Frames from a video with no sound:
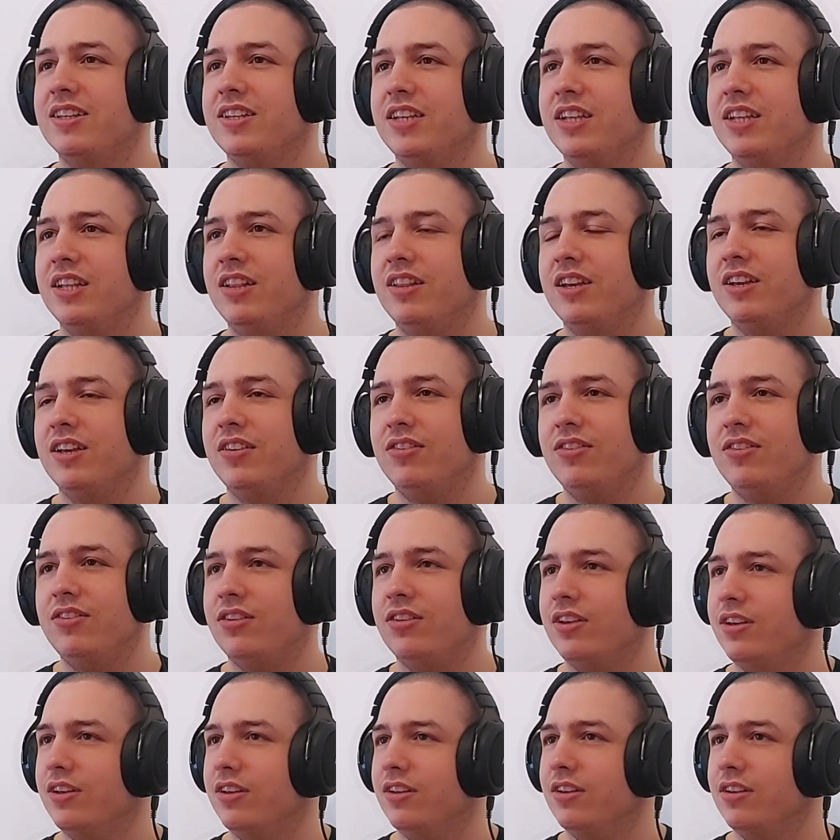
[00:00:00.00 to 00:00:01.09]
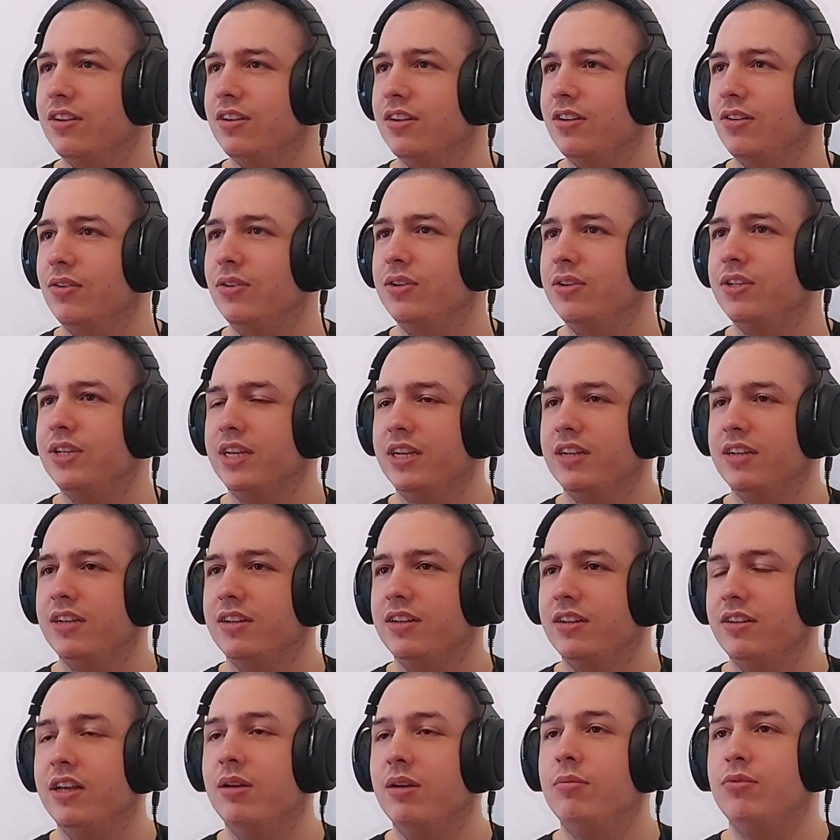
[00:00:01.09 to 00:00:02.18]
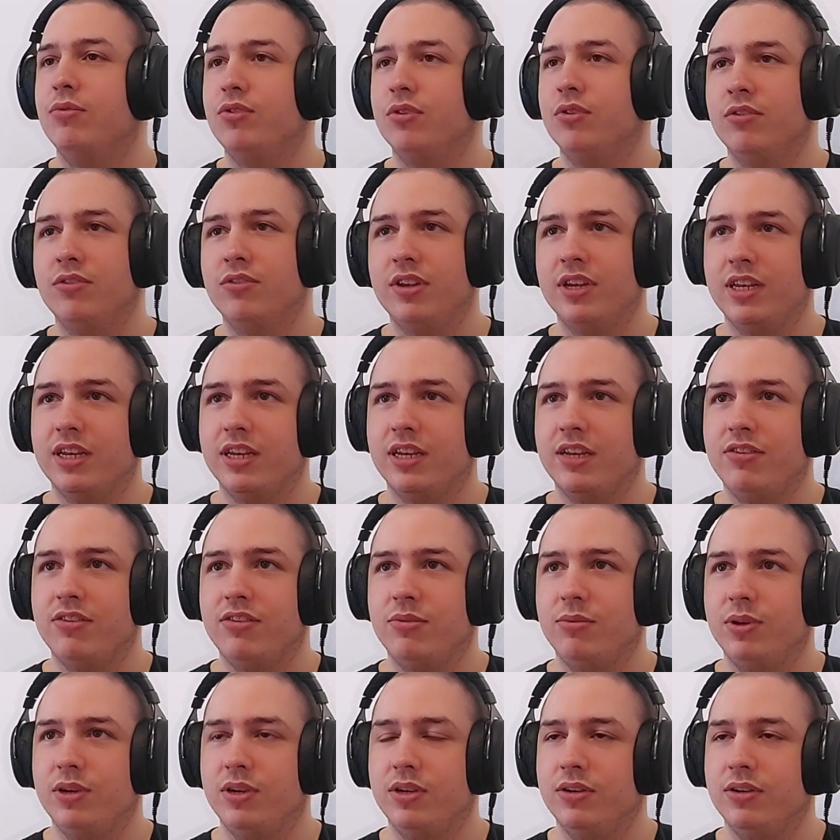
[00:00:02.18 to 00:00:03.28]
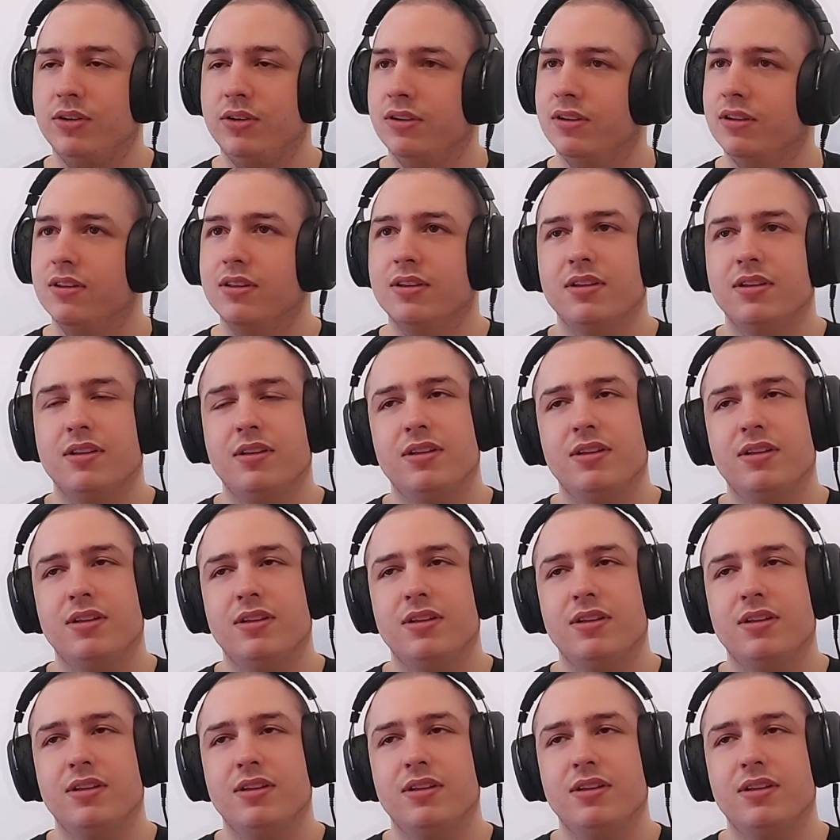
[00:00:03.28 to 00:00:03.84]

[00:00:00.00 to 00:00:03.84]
Kill this. Okay, damn, Chunsik, I guess, is really good.